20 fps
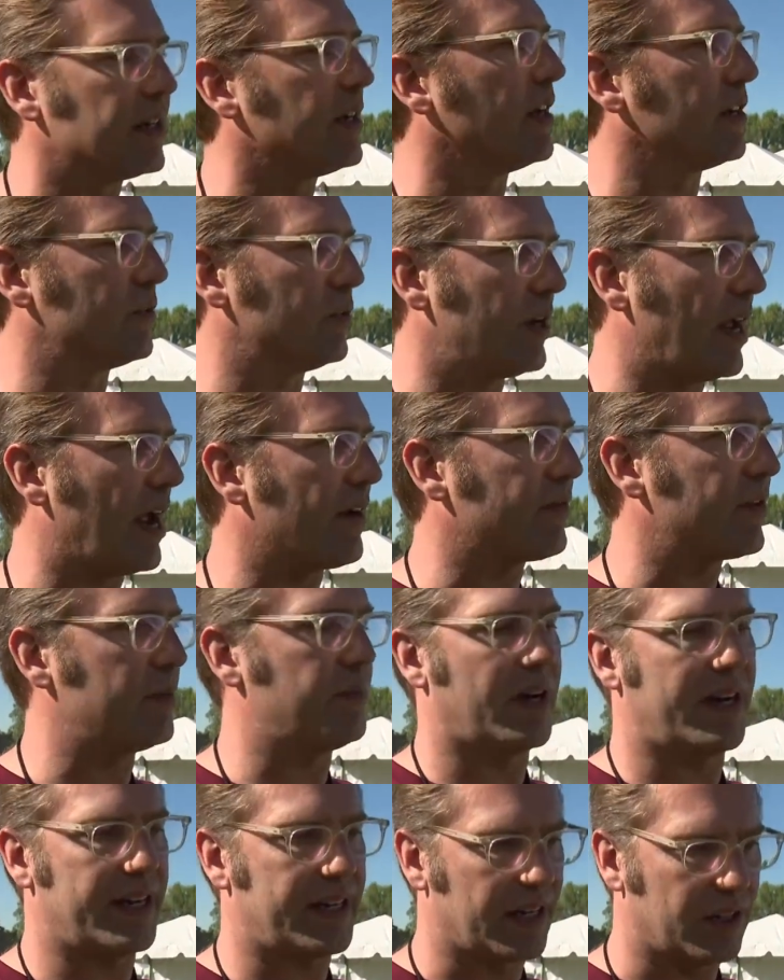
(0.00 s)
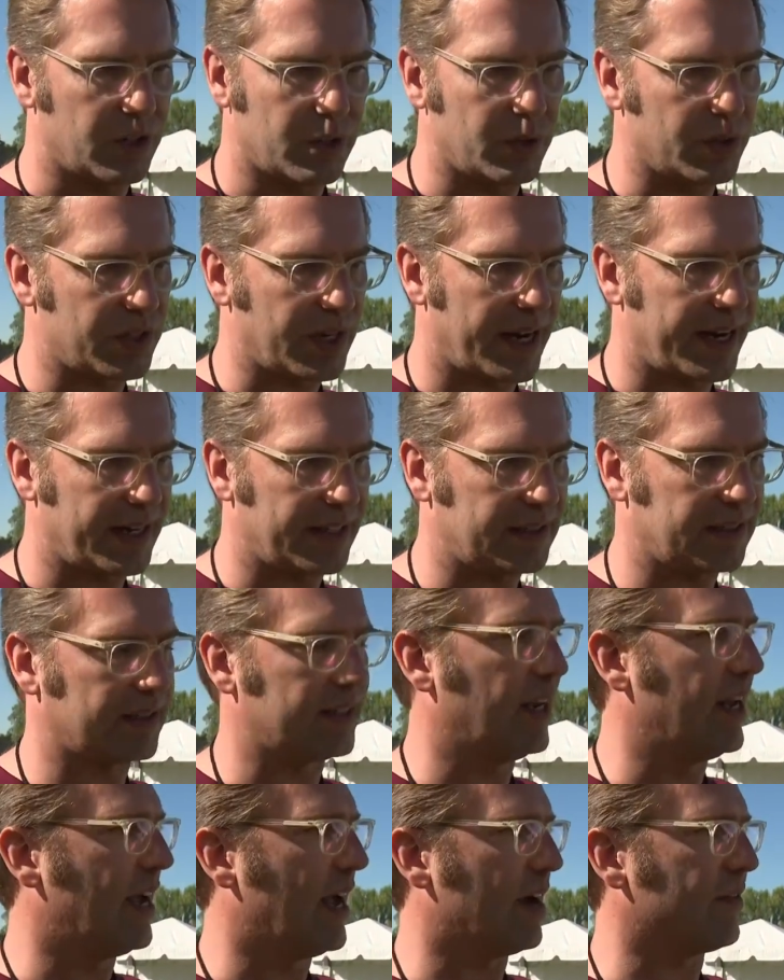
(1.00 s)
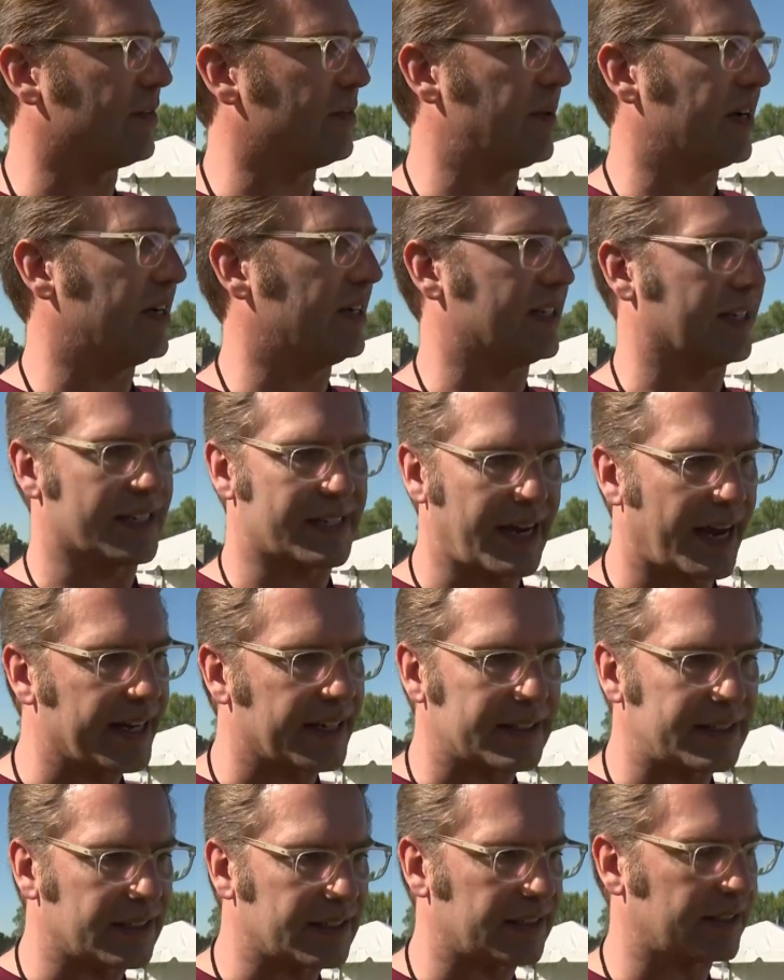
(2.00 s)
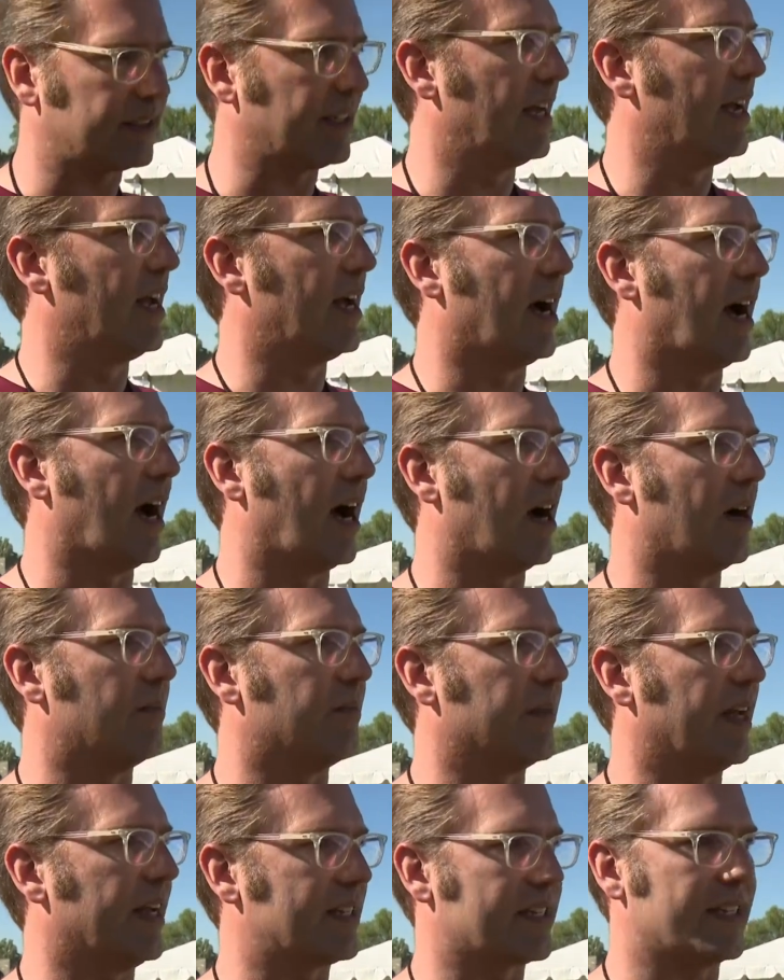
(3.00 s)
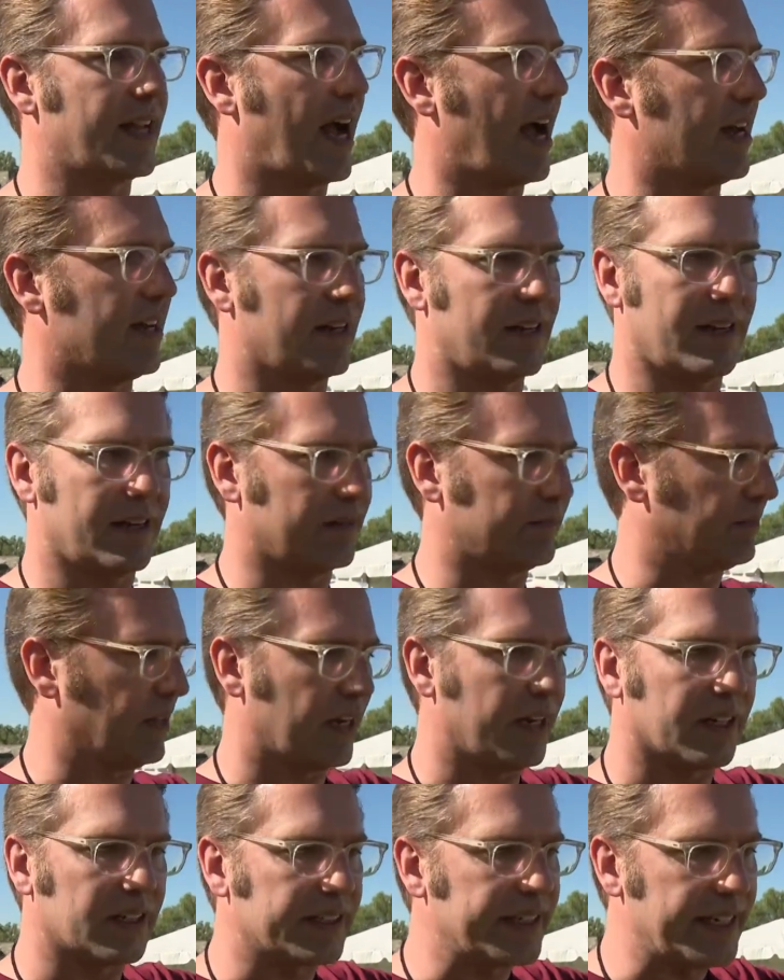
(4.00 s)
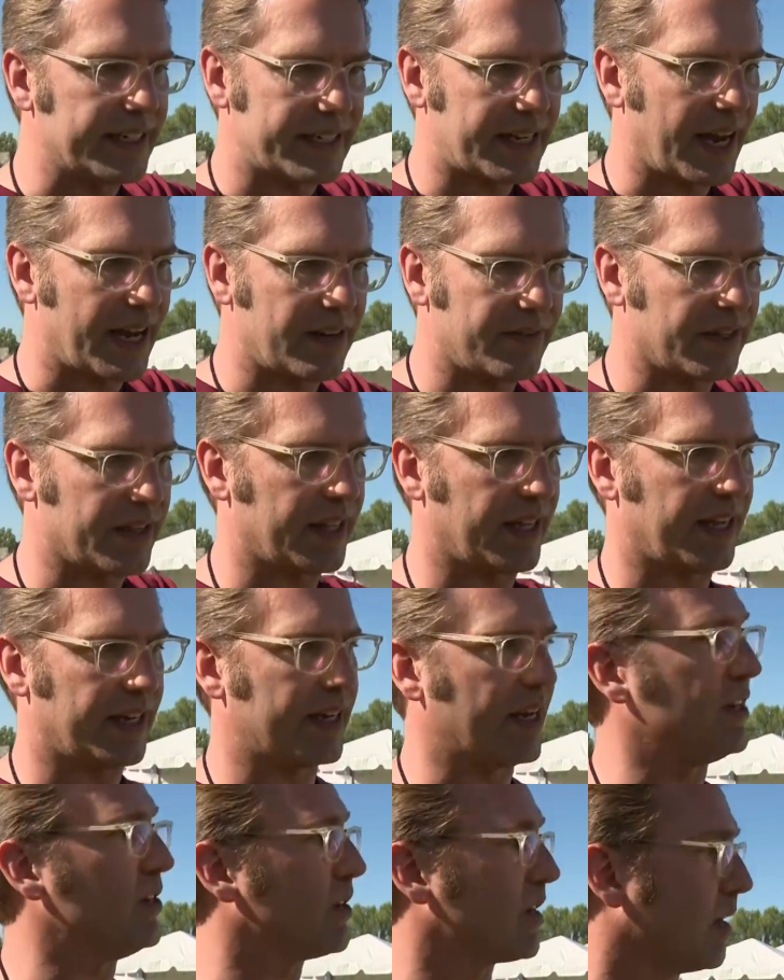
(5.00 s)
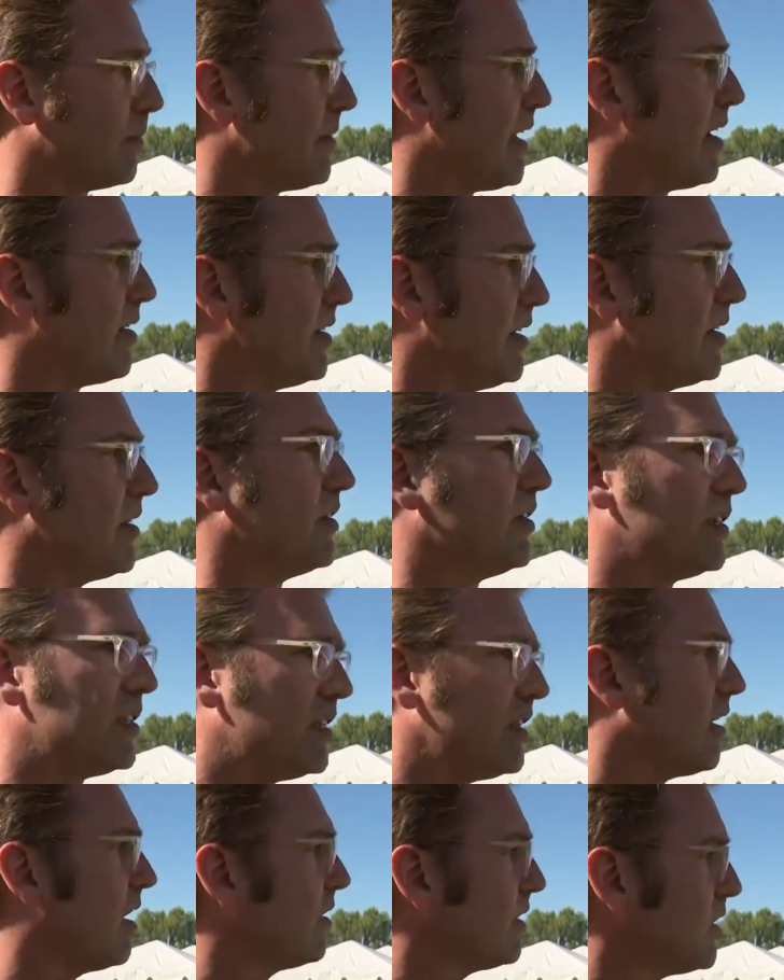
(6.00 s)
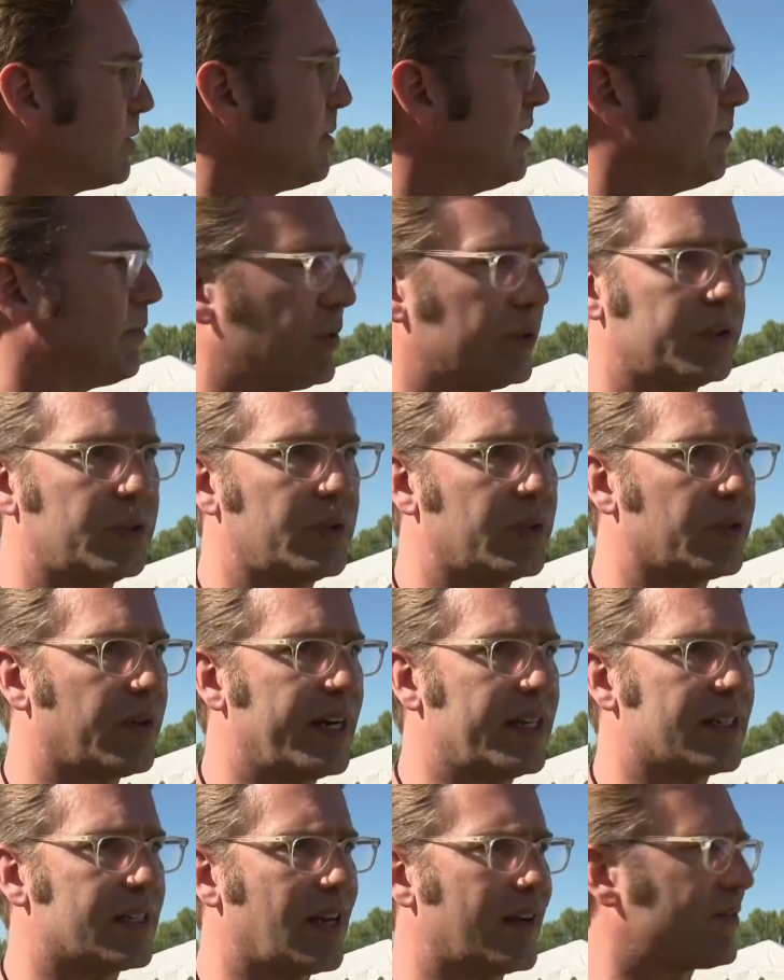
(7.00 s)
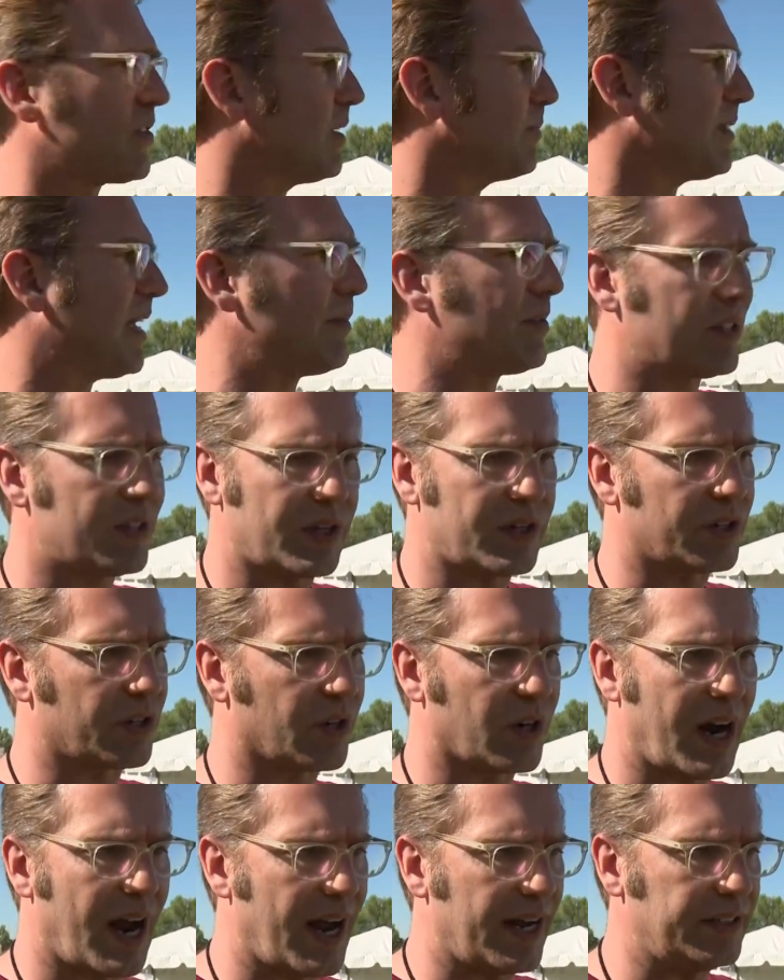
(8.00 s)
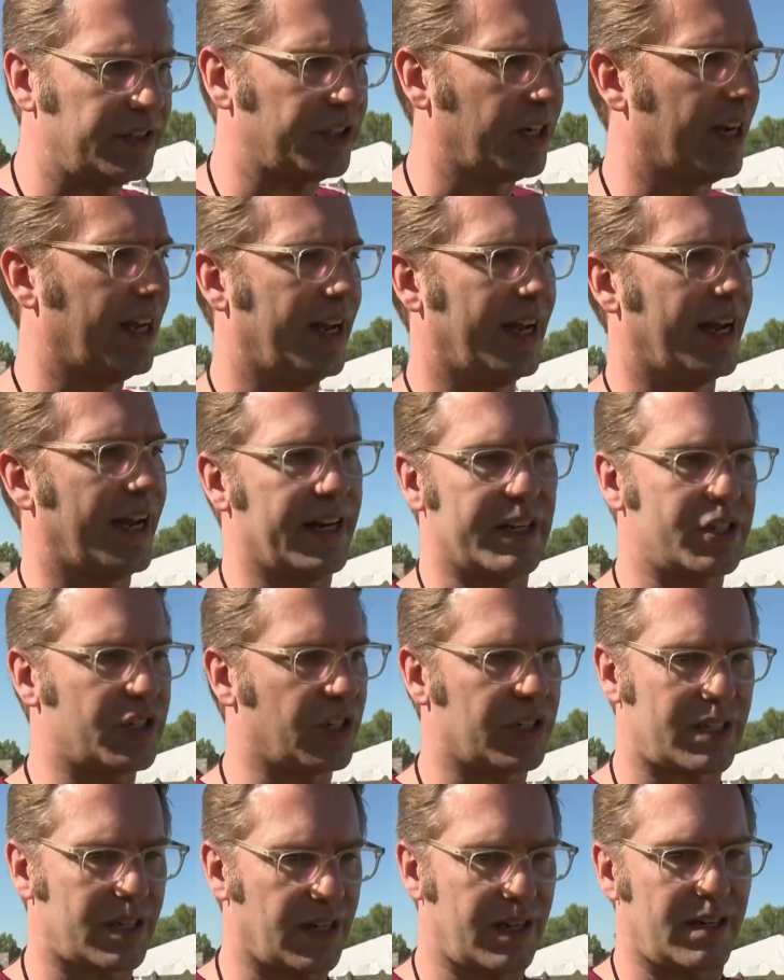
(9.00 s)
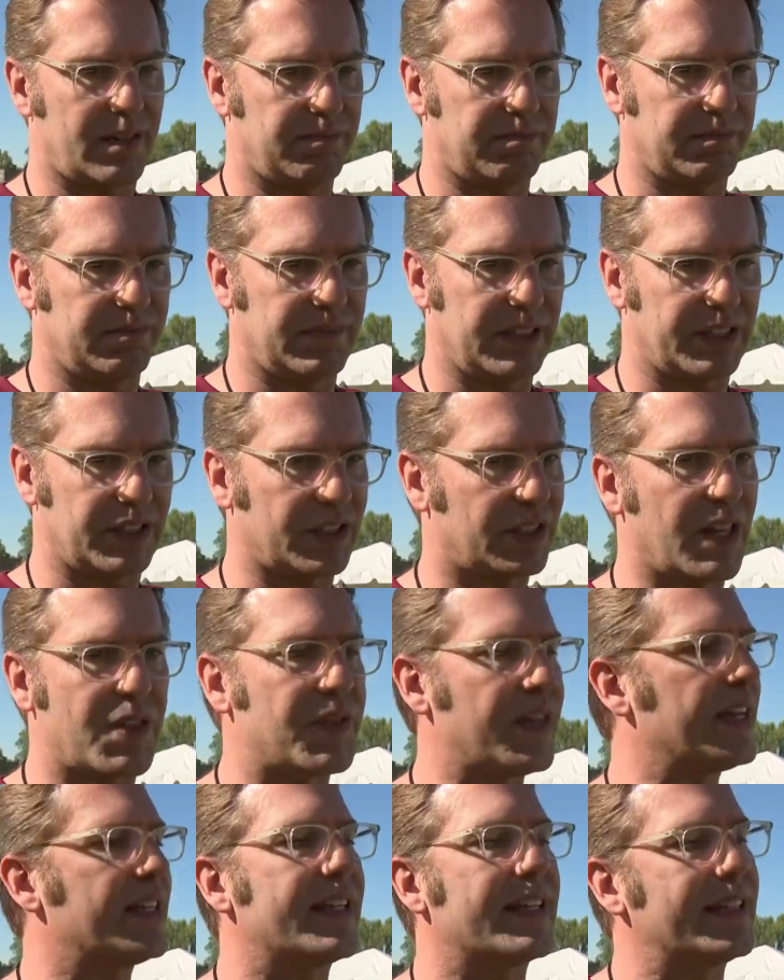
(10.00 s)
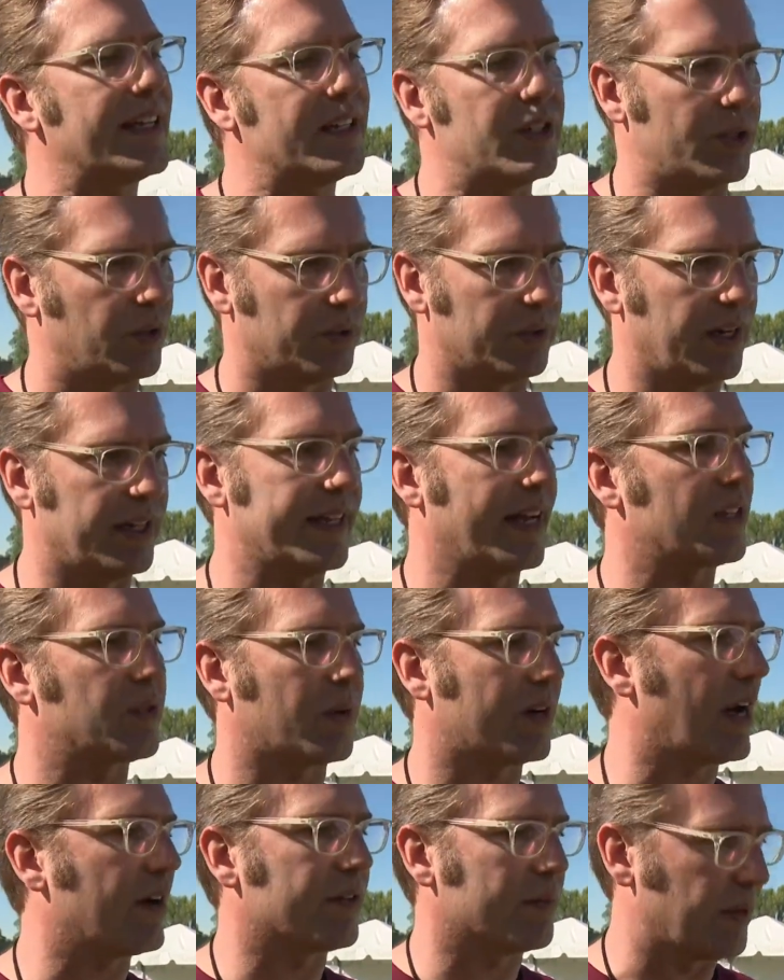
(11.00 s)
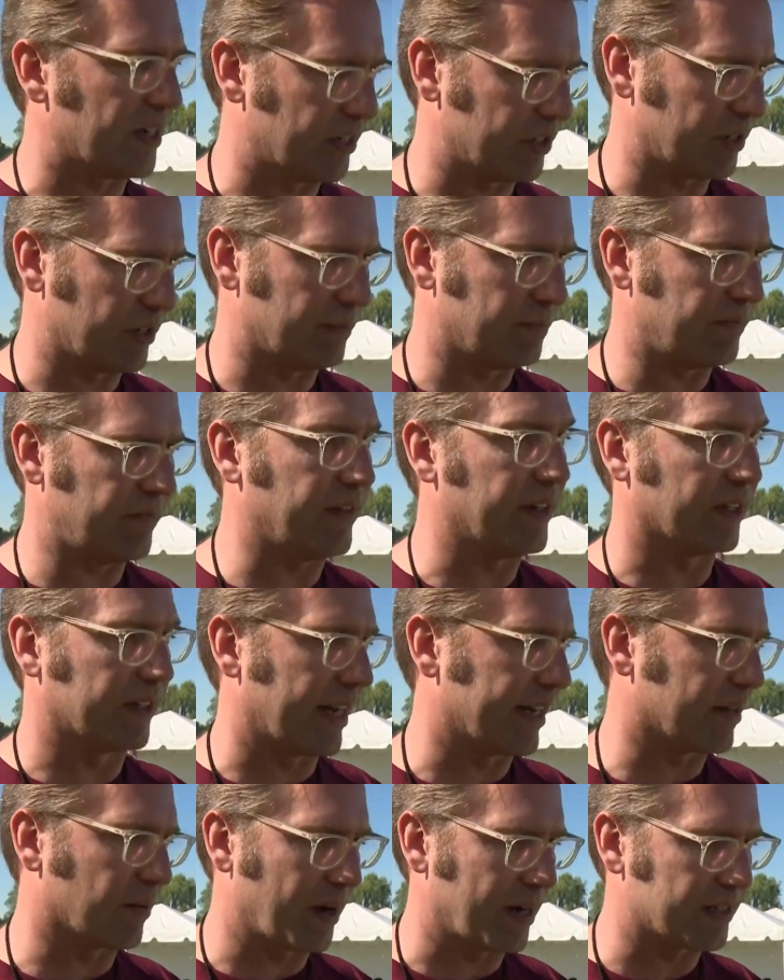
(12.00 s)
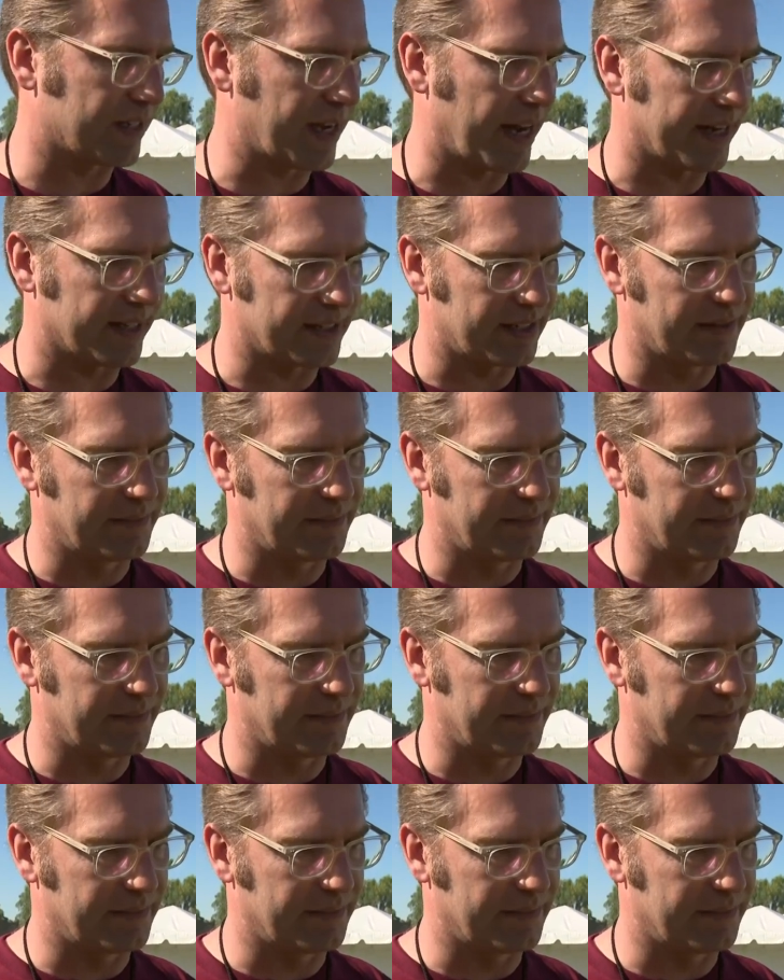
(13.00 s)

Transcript: Right. everybody can do science. Everybody's a scientist. Um, it's not a, an elite kind of a thing. And you come down here and you see all these people doing great stuff, sometimes in their garage, and it's just a it's just a thing that they do. And that's what everybody should feel like around science.